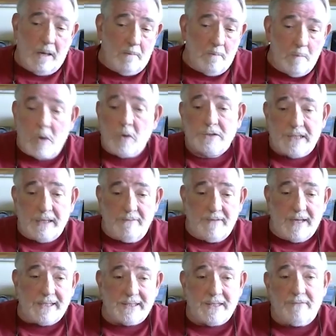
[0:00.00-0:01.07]
Most
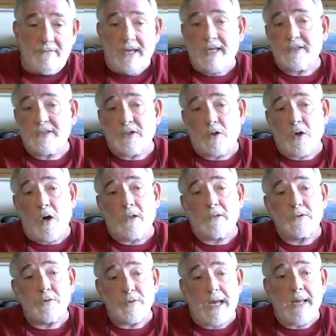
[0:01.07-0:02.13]
invasive ants are
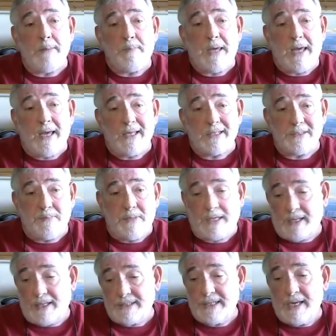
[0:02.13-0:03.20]
called tramp ants
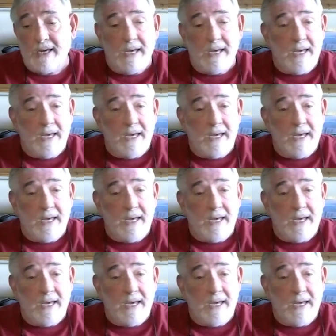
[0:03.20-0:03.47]
because